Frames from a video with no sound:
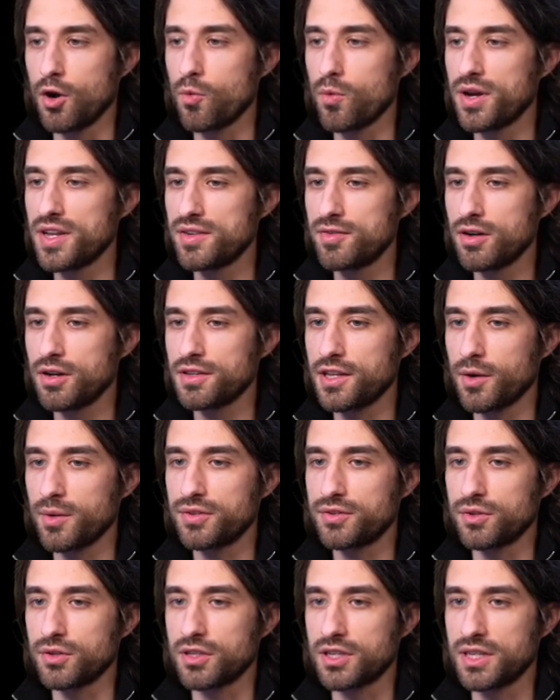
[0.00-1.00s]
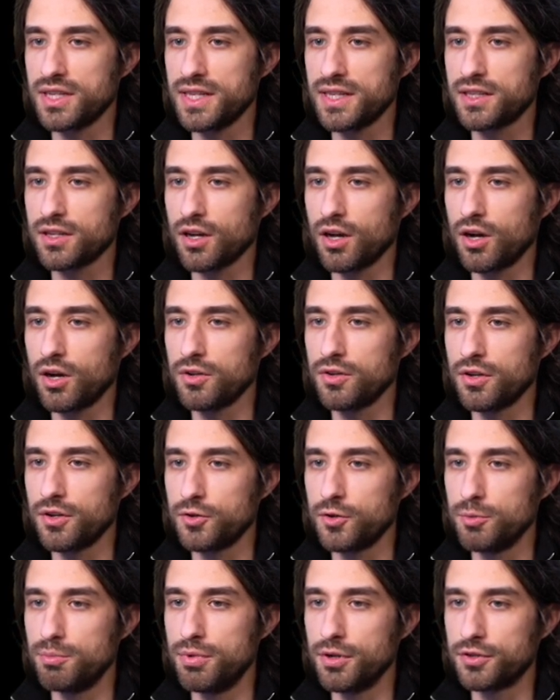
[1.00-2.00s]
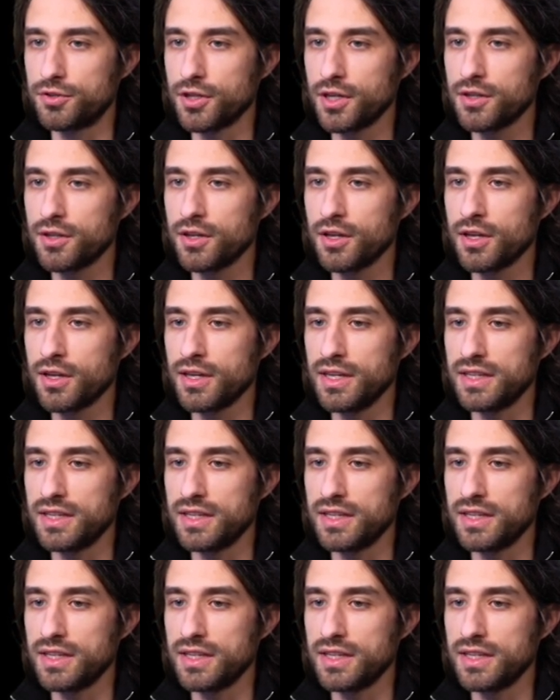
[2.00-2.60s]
whenever there is a click on the button,